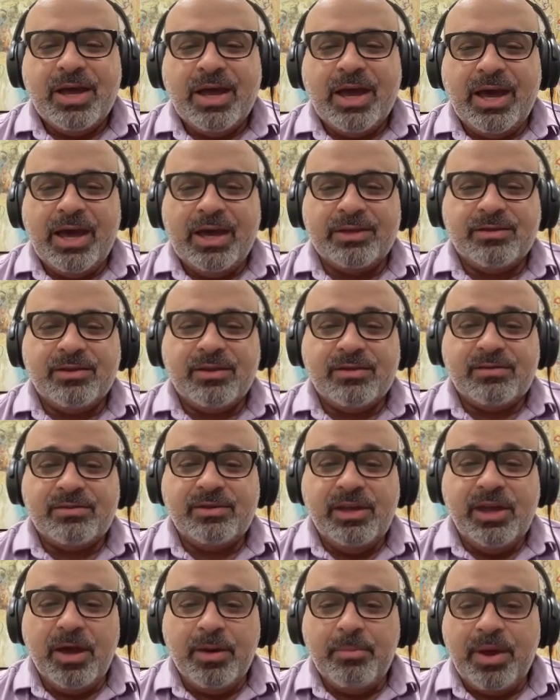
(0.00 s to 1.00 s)
at
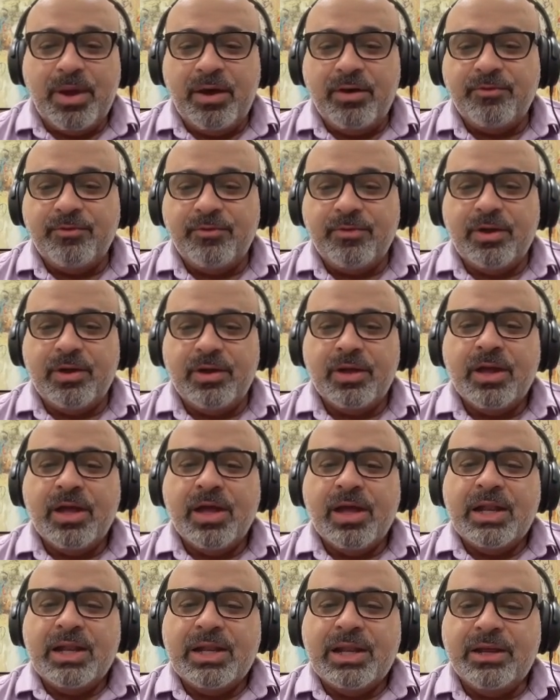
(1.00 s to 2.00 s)
CMF
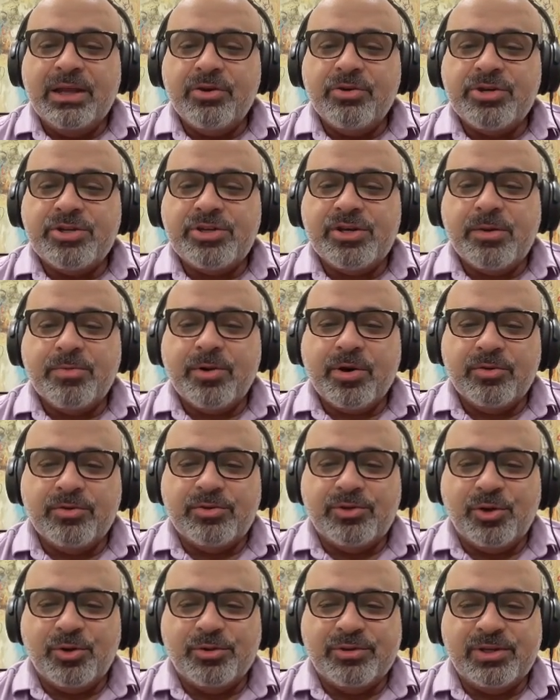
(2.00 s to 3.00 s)
Leadership
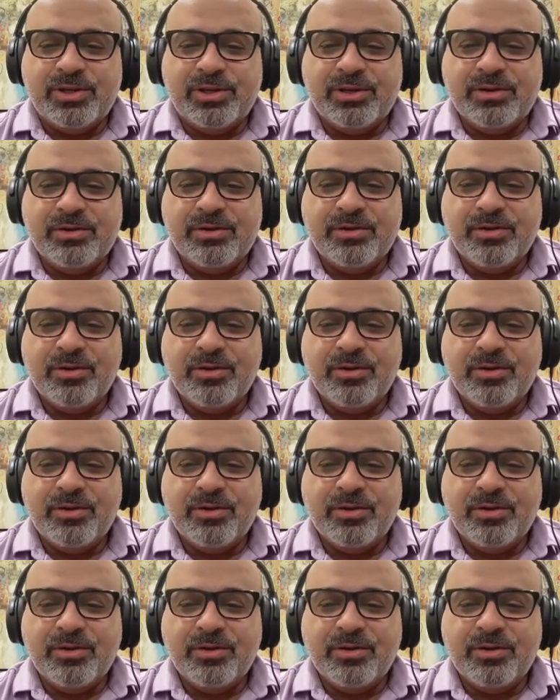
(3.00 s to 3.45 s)
Consulting,